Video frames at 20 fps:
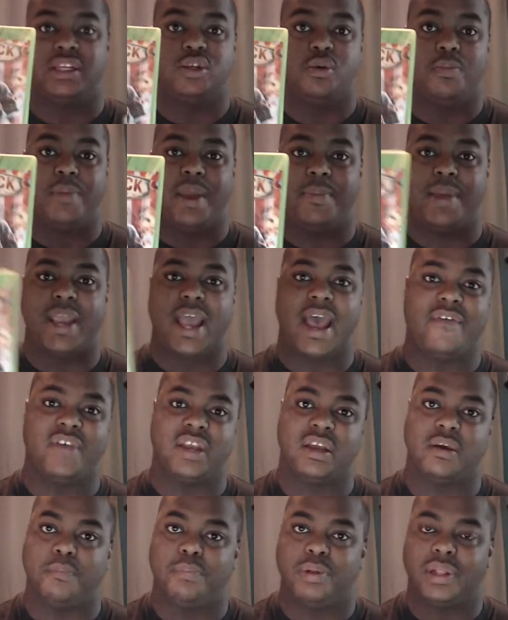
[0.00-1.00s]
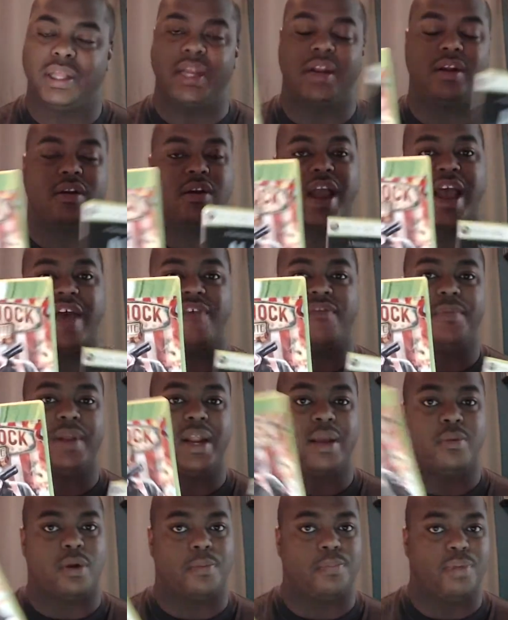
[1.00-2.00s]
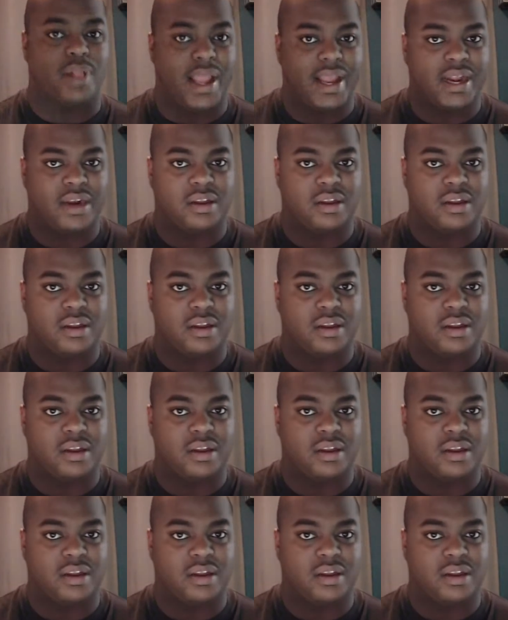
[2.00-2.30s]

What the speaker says: you maybe haven't completed or haven't been able to play in a